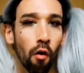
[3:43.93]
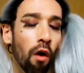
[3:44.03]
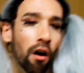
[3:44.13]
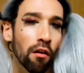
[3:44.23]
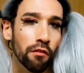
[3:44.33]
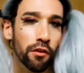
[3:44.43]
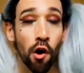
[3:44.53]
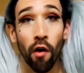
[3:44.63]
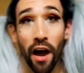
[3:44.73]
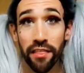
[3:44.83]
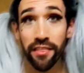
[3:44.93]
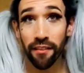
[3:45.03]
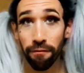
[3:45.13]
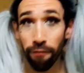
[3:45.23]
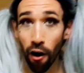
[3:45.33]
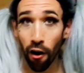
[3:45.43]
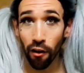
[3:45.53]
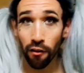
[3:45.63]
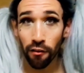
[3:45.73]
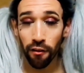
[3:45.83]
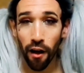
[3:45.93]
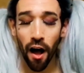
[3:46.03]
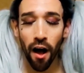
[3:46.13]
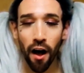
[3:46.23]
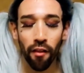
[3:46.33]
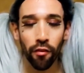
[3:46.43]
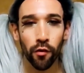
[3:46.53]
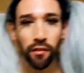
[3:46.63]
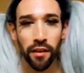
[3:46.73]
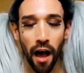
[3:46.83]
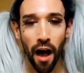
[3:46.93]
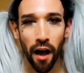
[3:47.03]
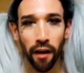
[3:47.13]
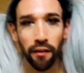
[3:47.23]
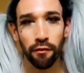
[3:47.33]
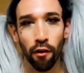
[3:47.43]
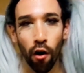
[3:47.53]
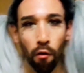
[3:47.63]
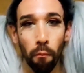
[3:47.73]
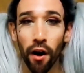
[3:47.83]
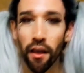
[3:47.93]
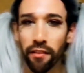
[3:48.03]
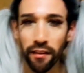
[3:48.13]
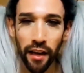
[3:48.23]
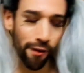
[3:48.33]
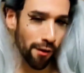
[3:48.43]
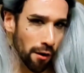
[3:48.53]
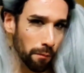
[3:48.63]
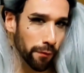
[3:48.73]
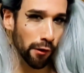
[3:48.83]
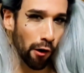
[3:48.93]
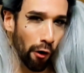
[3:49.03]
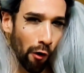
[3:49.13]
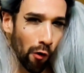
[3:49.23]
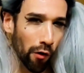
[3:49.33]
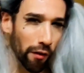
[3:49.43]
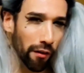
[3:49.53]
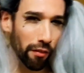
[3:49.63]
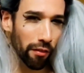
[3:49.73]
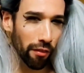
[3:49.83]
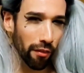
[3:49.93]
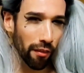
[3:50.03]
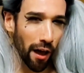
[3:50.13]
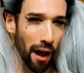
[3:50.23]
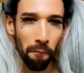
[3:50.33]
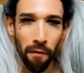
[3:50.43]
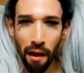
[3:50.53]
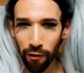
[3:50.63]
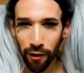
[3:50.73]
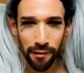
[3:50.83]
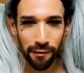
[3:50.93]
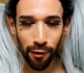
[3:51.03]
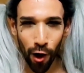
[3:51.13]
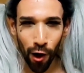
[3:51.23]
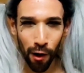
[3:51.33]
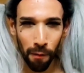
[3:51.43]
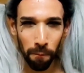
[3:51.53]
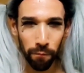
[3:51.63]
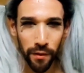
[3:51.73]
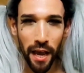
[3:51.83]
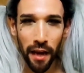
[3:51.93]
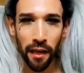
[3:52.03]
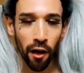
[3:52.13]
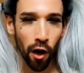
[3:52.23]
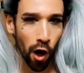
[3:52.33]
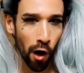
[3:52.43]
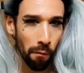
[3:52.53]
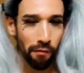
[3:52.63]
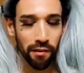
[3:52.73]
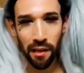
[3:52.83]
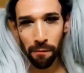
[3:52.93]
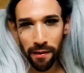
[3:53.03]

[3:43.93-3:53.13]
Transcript: well, you know, I did fall uh, during the act, so but I did get up, so I'm never gonna stop getting up every time I